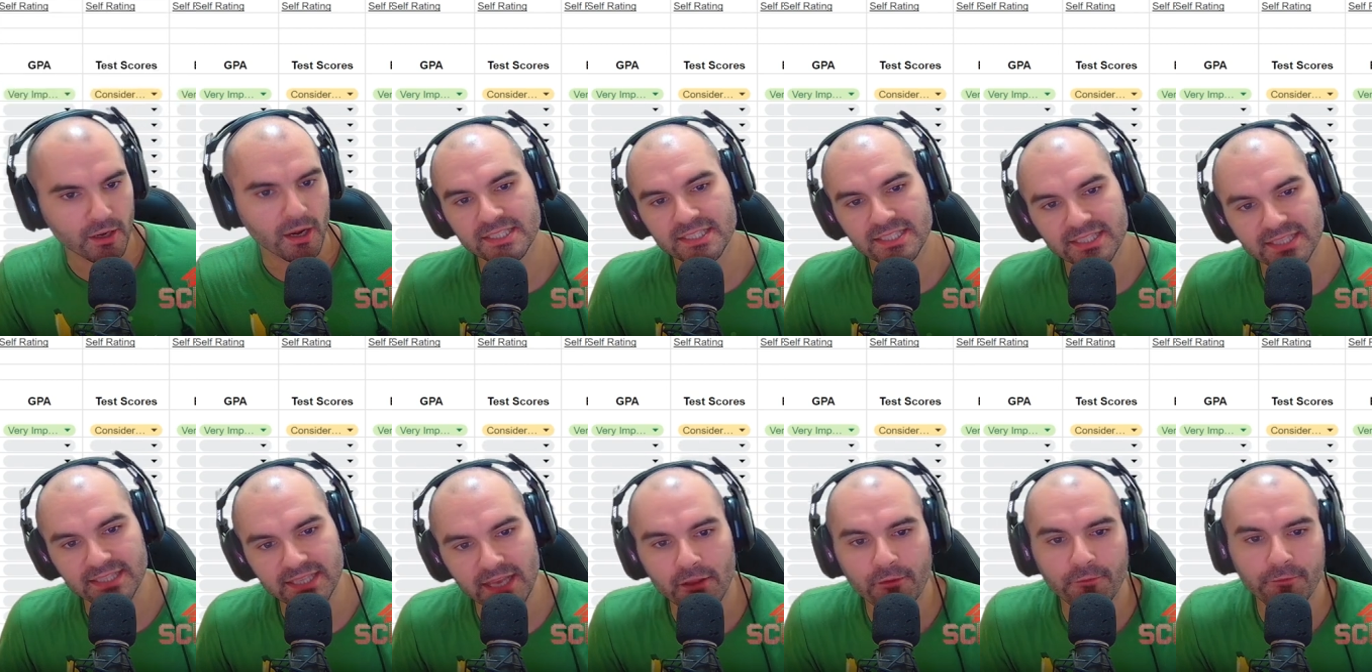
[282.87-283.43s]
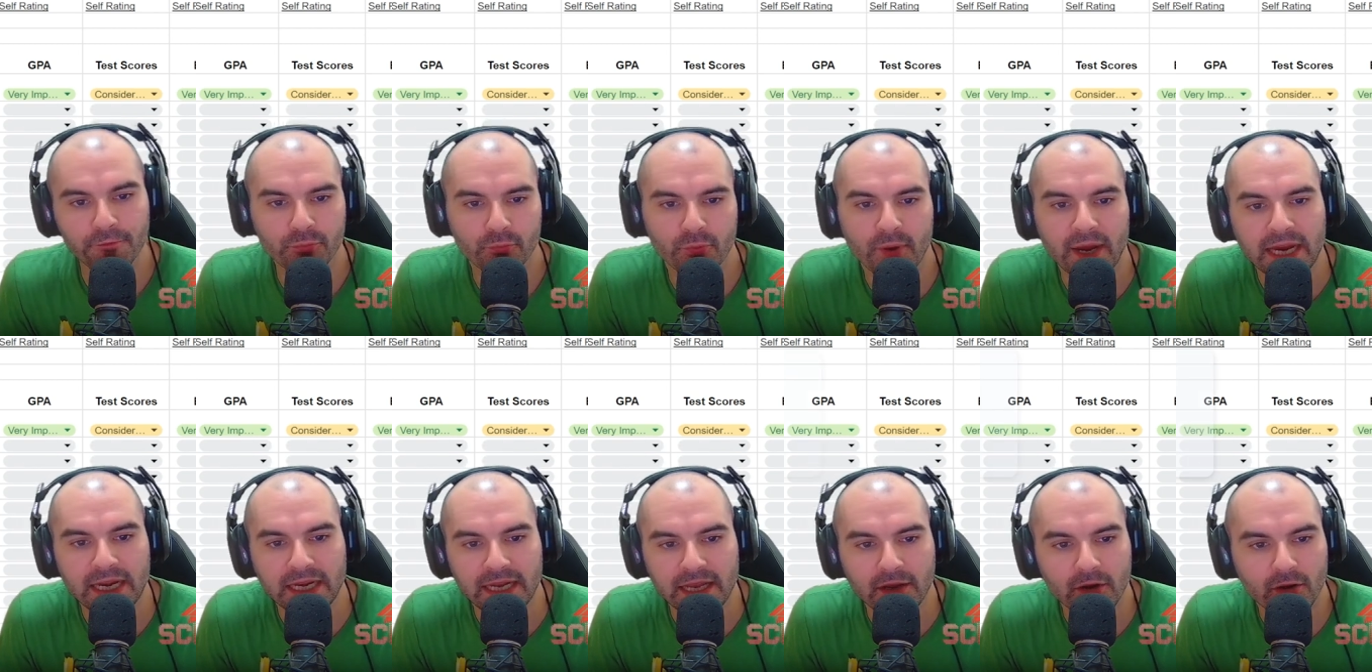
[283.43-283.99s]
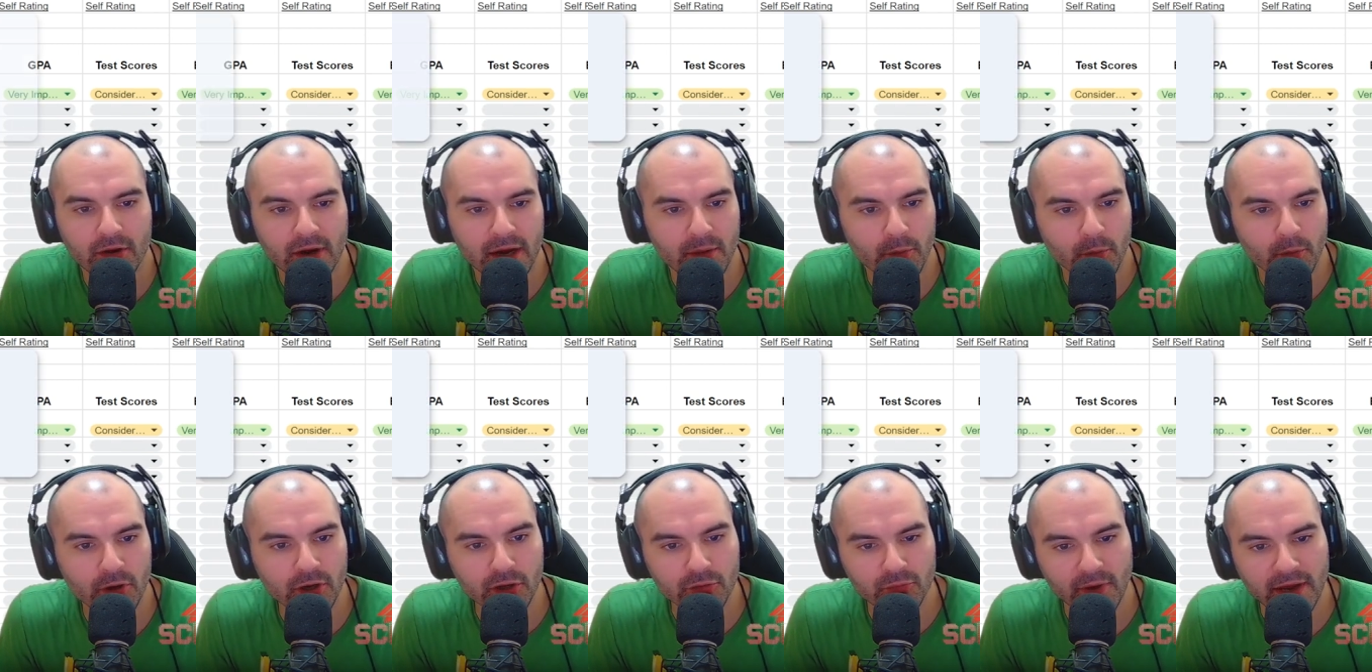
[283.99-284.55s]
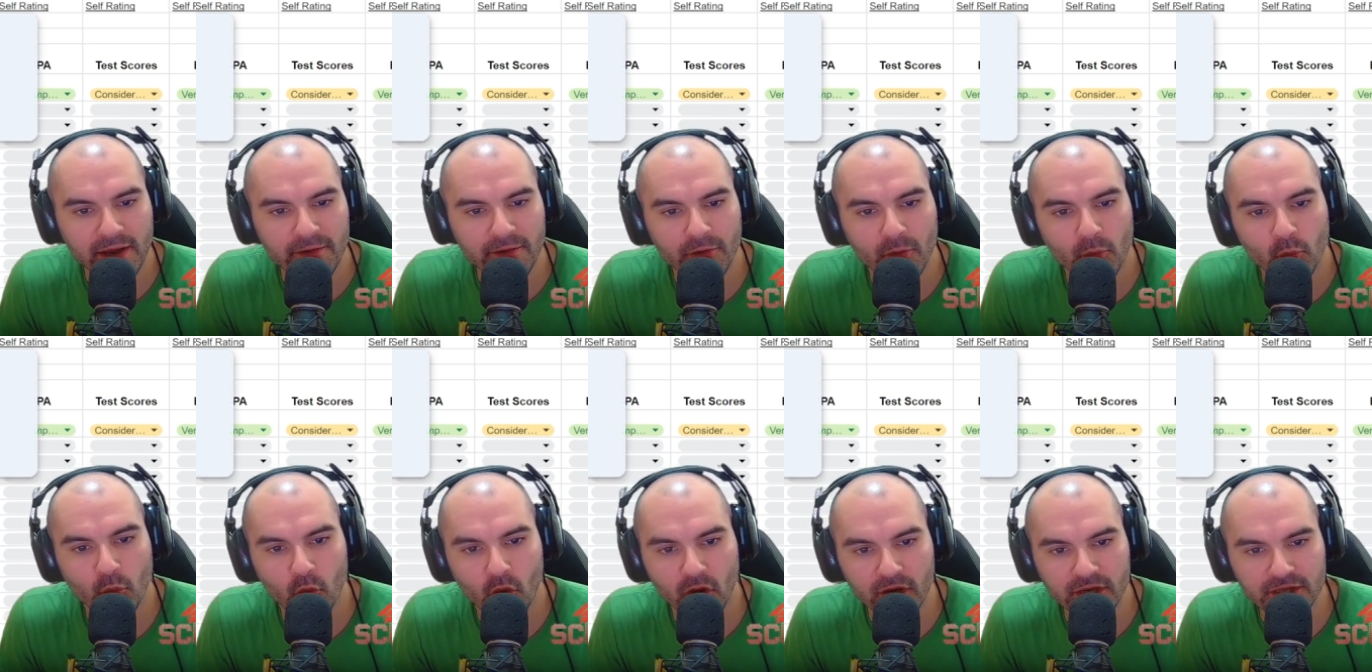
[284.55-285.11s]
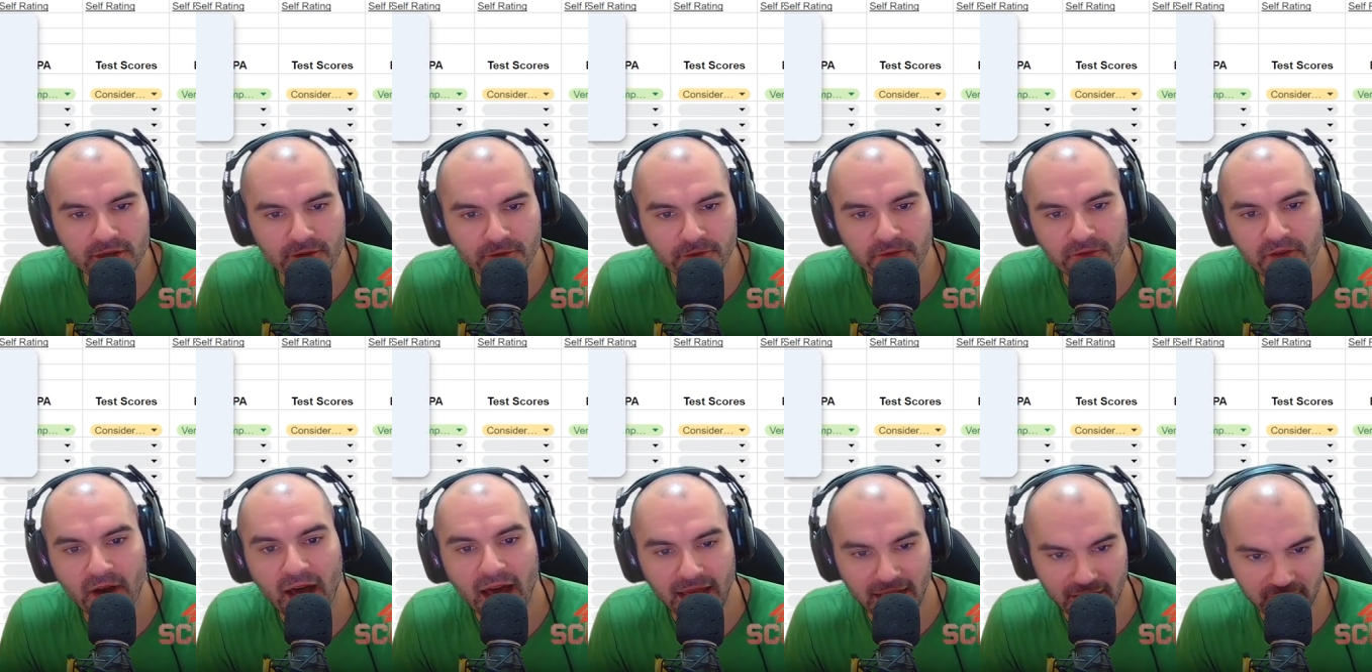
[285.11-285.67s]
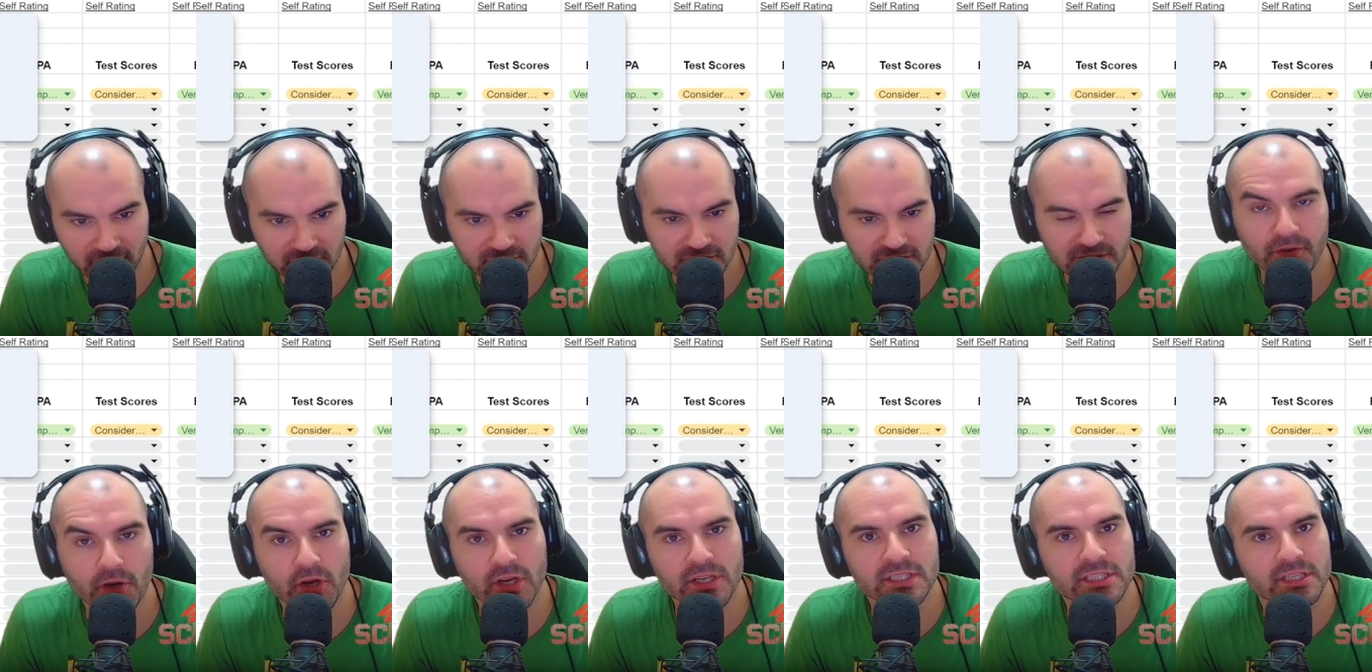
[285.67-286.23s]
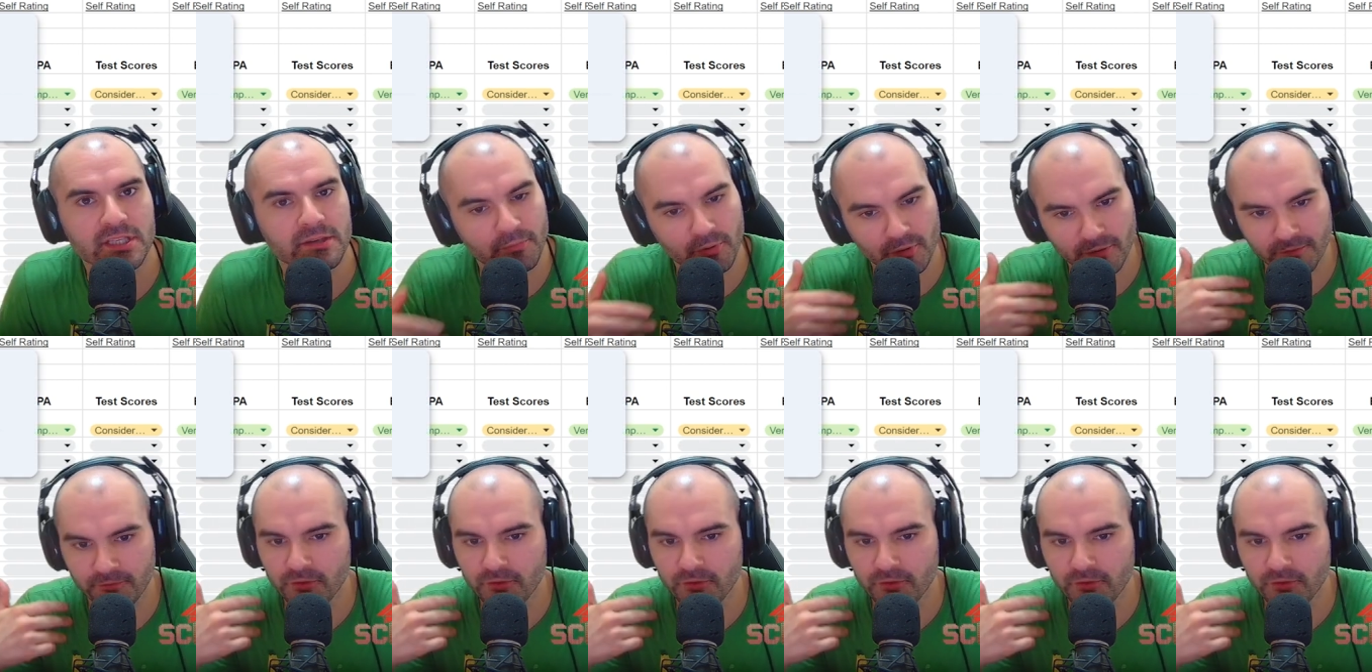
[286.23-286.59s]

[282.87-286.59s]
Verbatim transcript: The self rating, all right? We're going to rate from 1 to 5, and it's very simple.